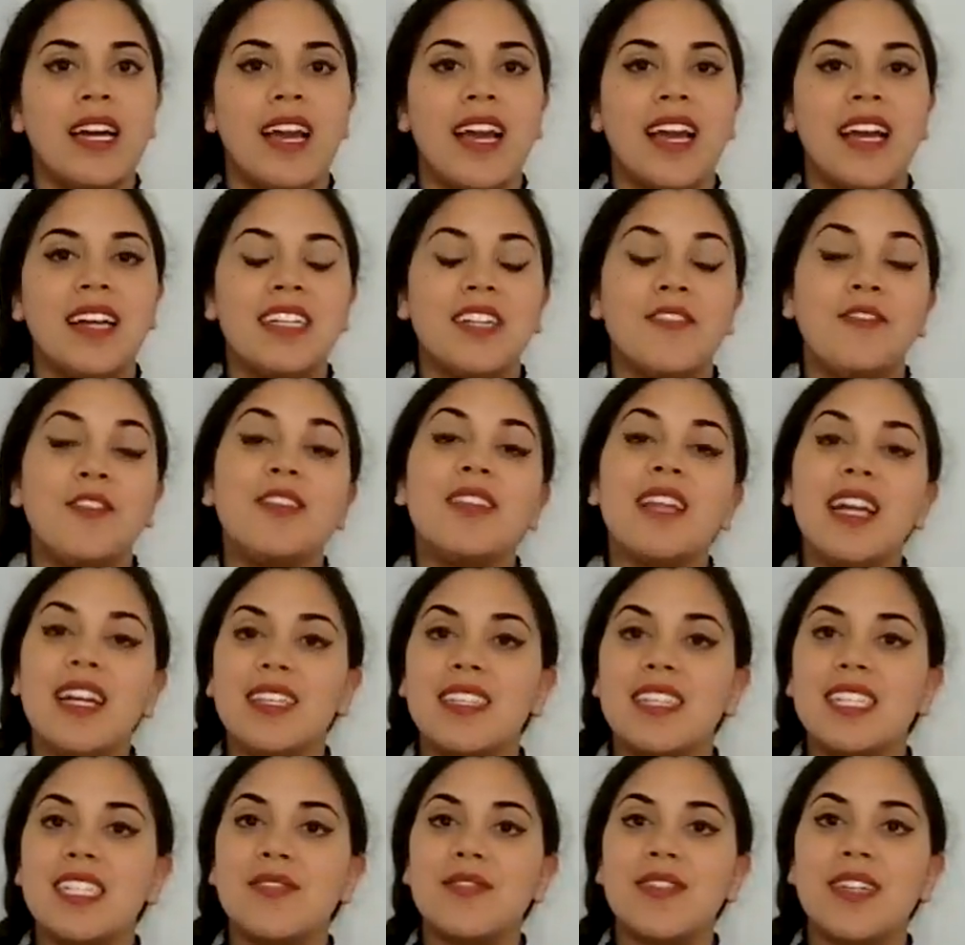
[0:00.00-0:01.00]
And if you
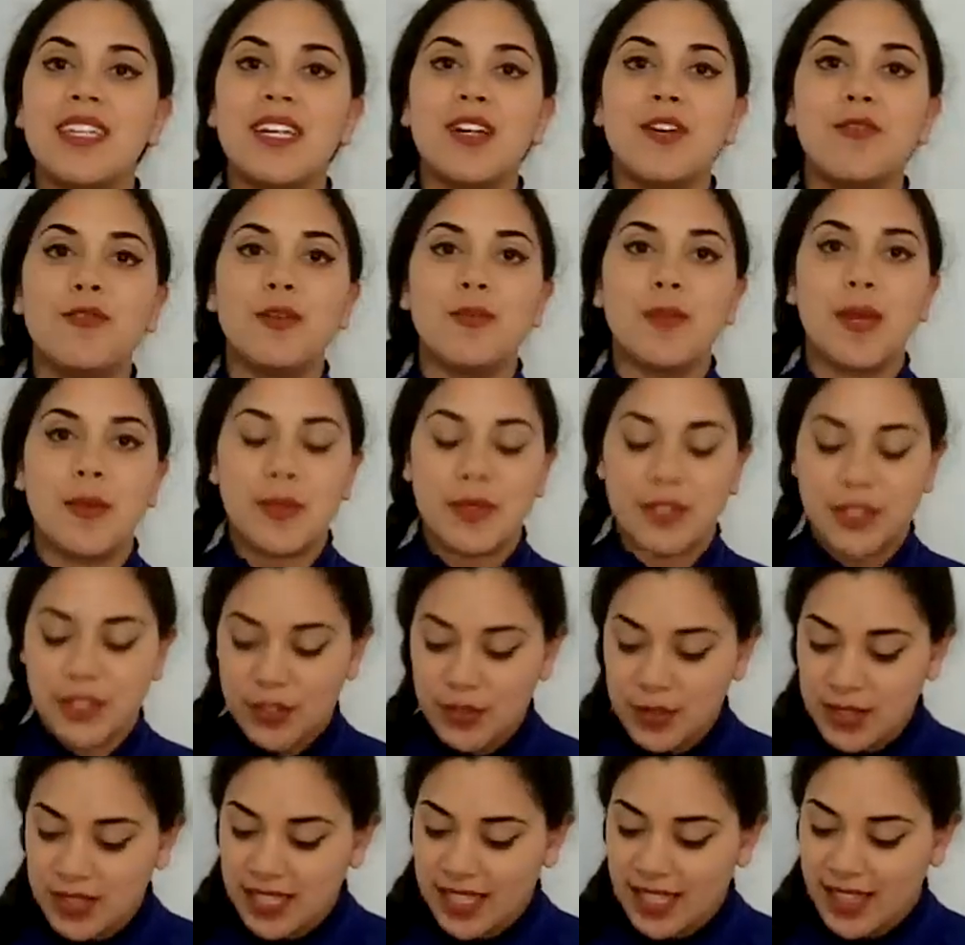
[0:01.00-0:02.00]
liked this video, remember
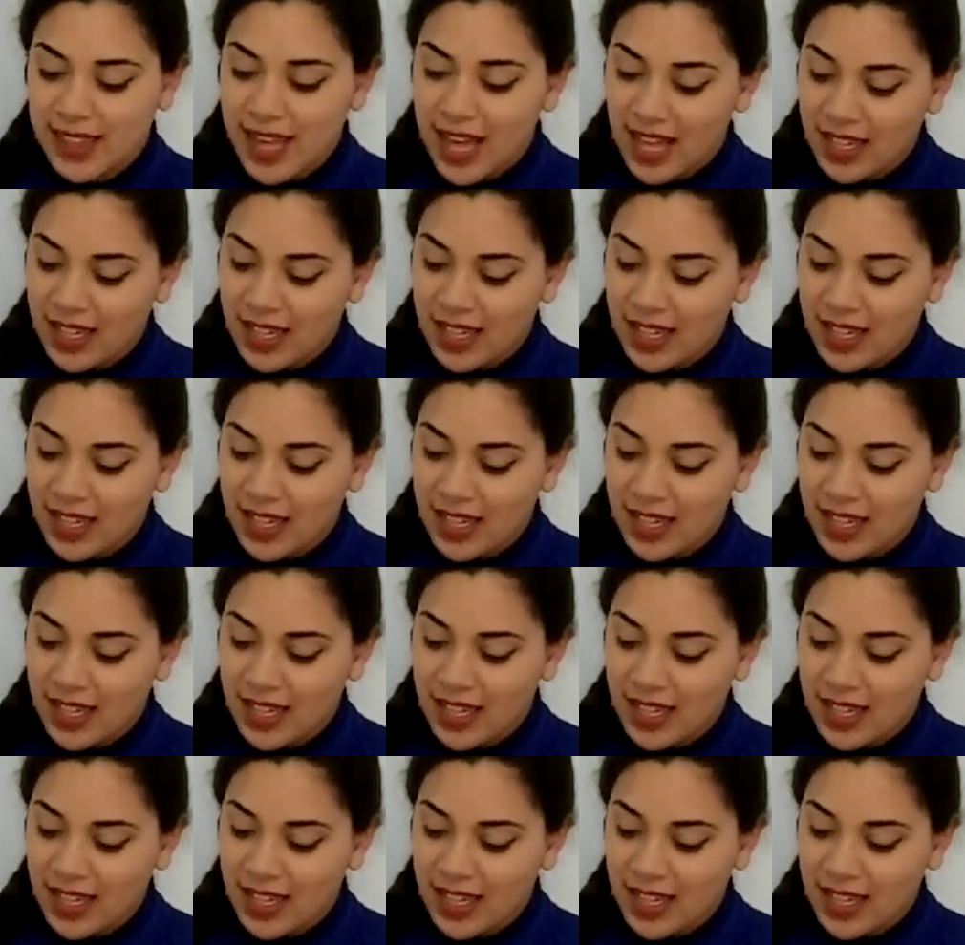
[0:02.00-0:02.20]
to click